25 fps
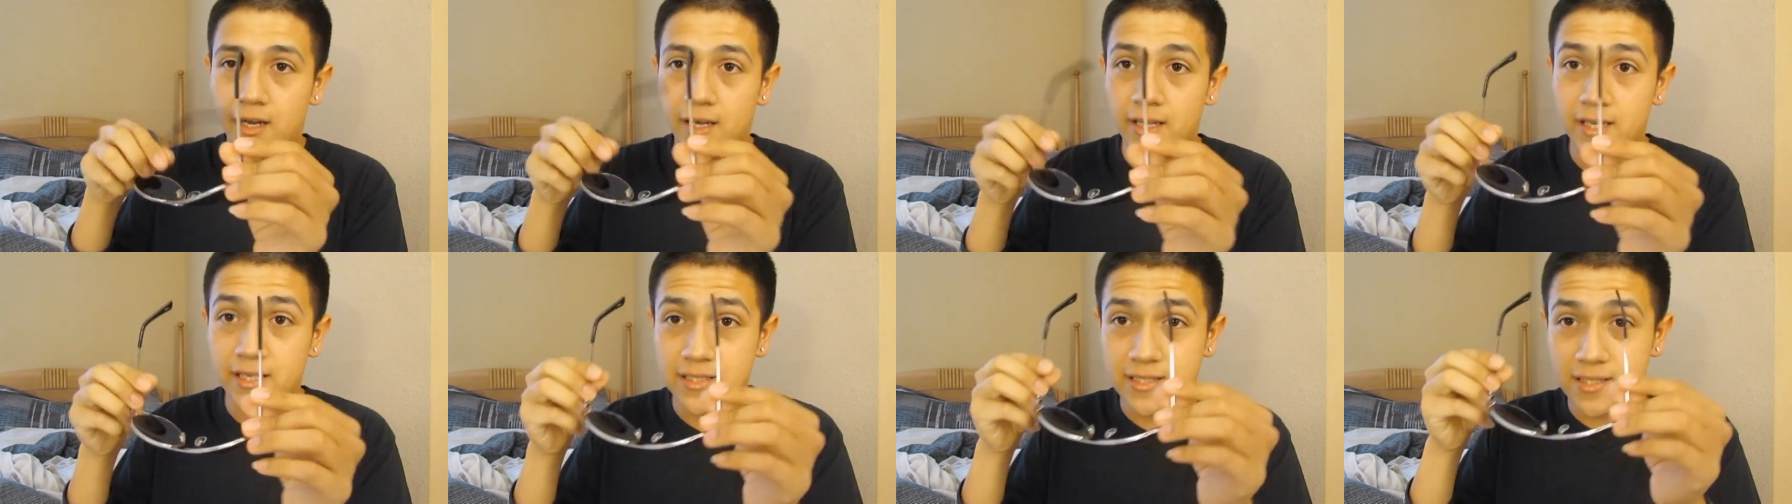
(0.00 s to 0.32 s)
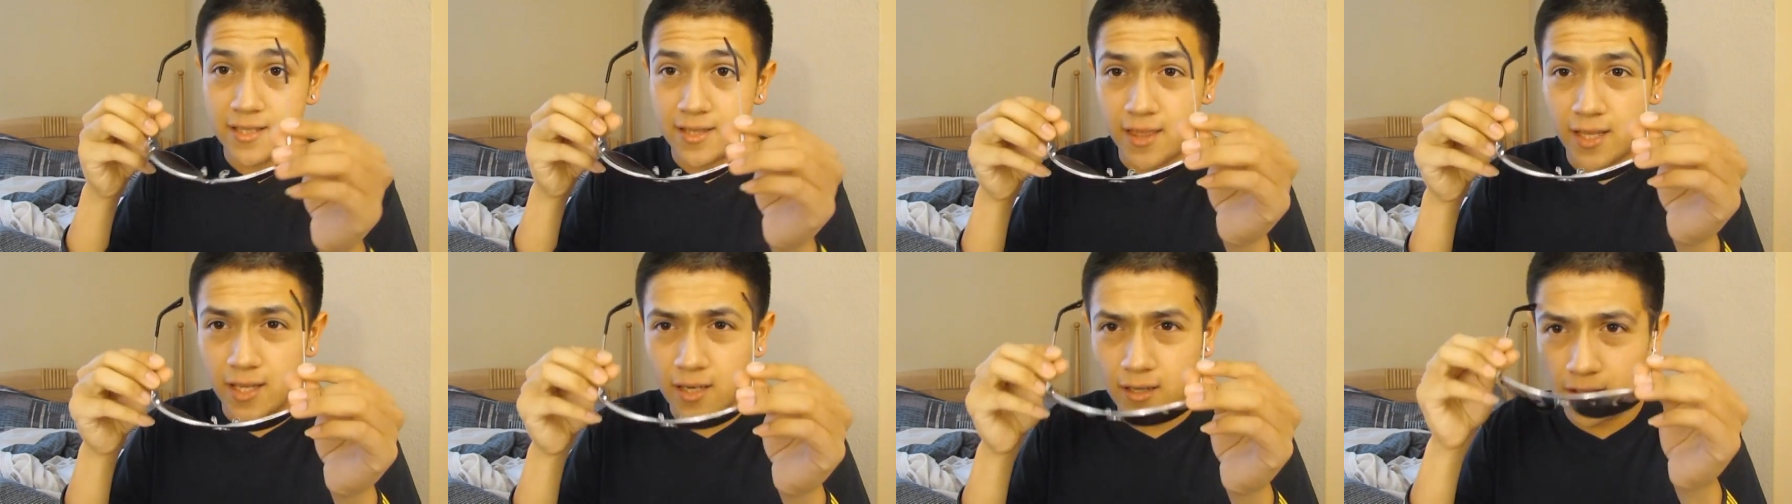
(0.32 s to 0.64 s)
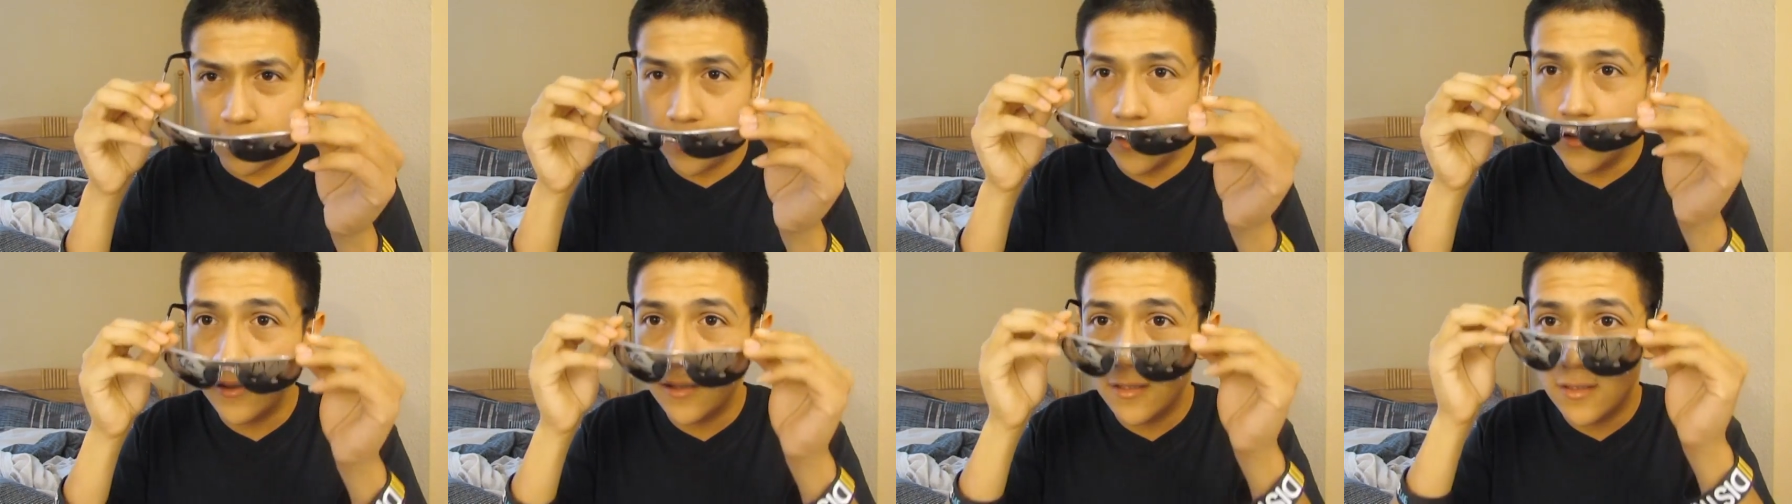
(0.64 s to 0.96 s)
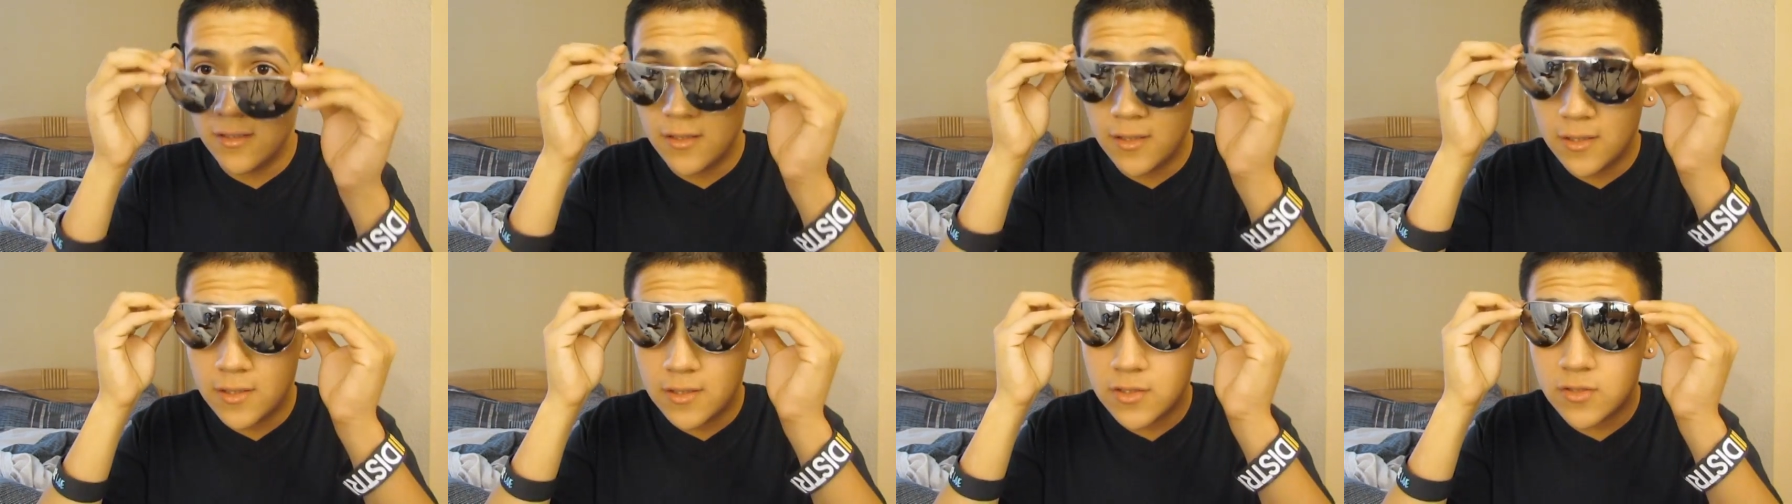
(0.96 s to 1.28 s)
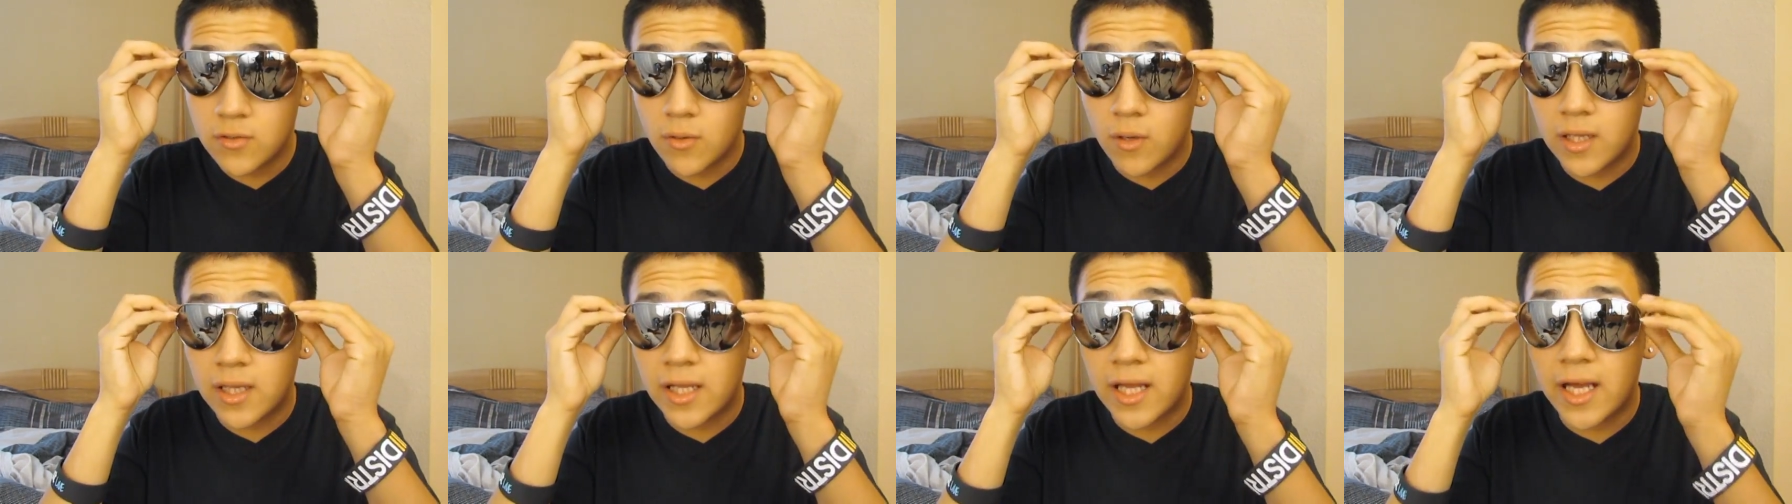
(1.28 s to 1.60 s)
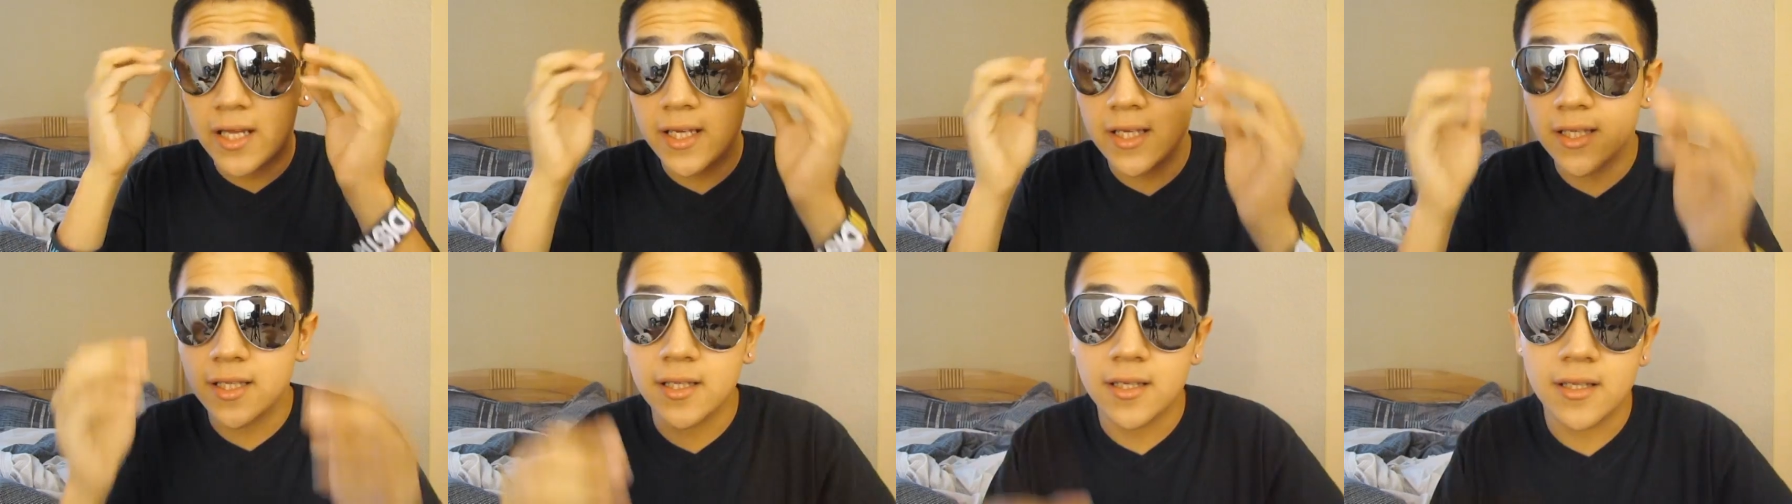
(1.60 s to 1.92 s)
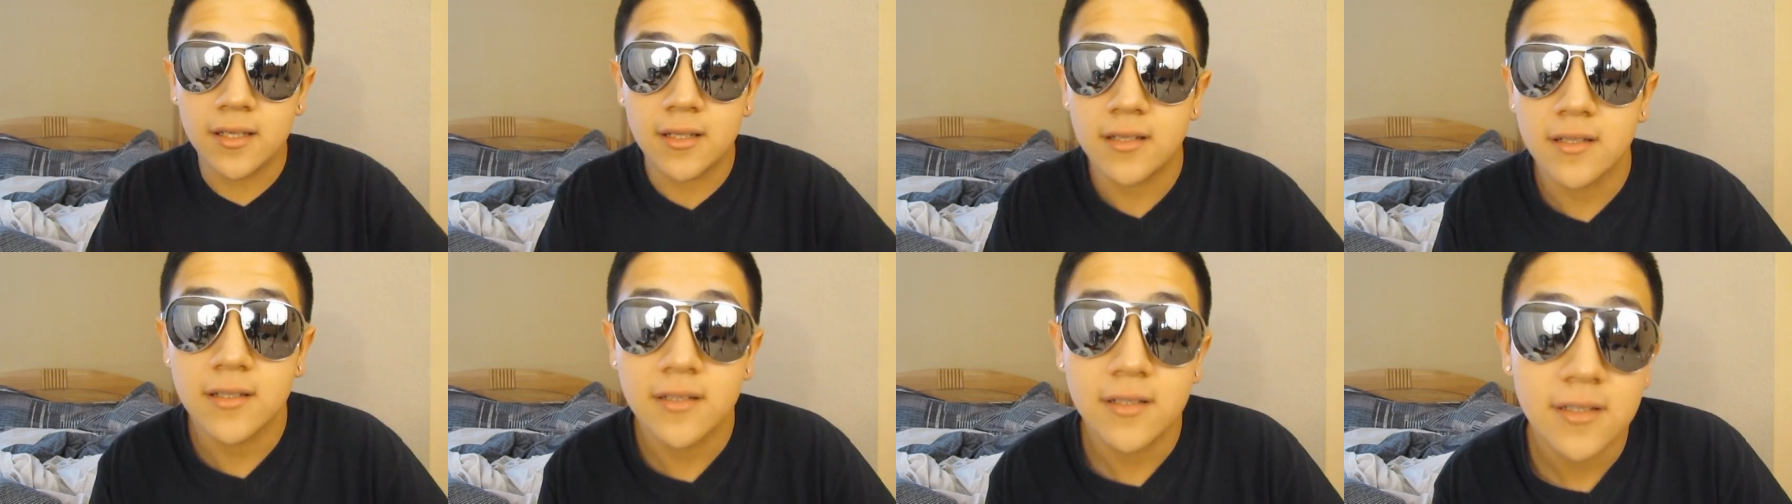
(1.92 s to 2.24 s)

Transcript: is thicker, so I like it.